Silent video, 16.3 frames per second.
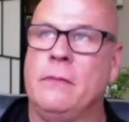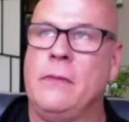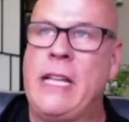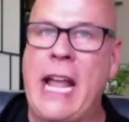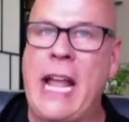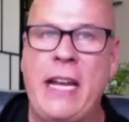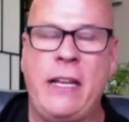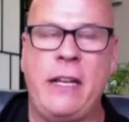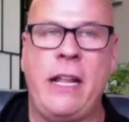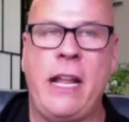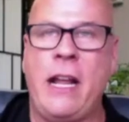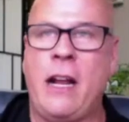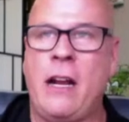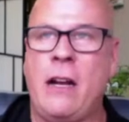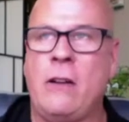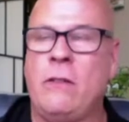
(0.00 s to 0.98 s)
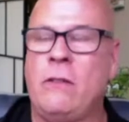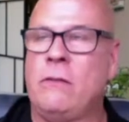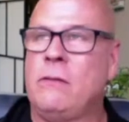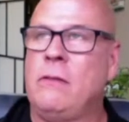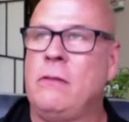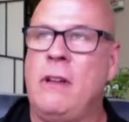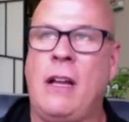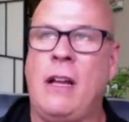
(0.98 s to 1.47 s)
getting there.
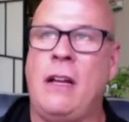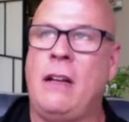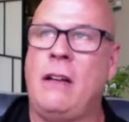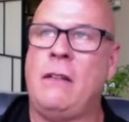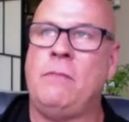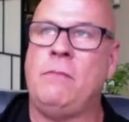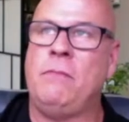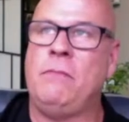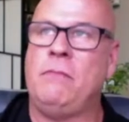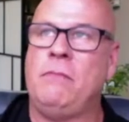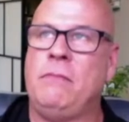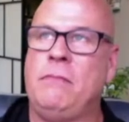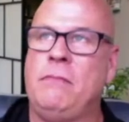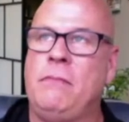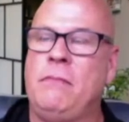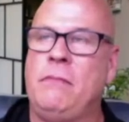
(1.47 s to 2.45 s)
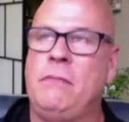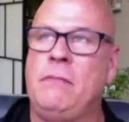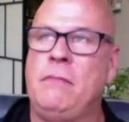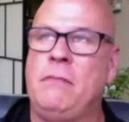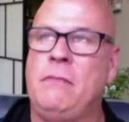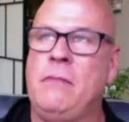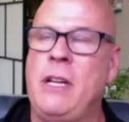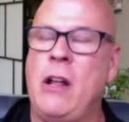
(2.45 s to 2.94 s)

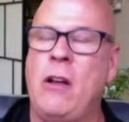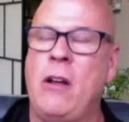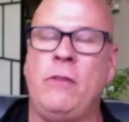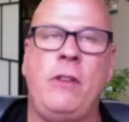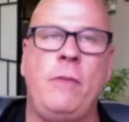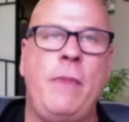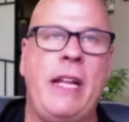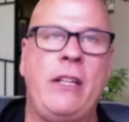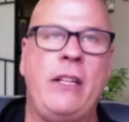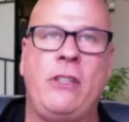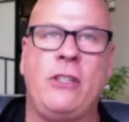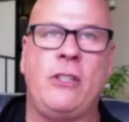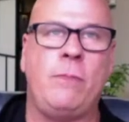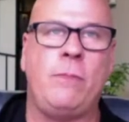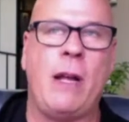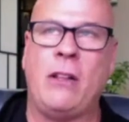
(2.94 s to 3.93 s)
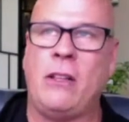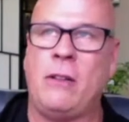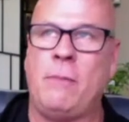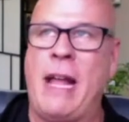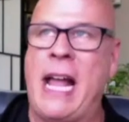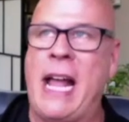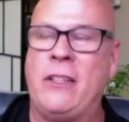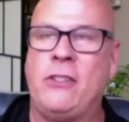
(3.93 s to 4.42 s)
To me, to smell the
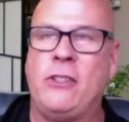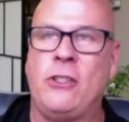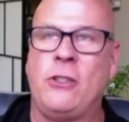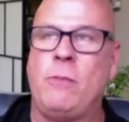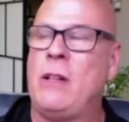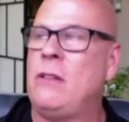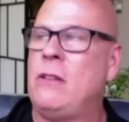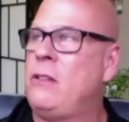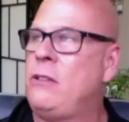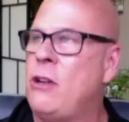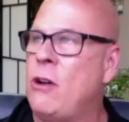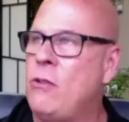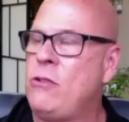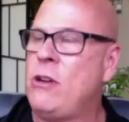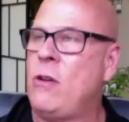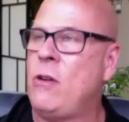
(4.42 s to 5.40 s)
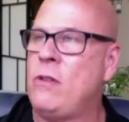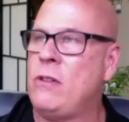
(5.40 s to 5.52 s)
mats, the smell of the dojo.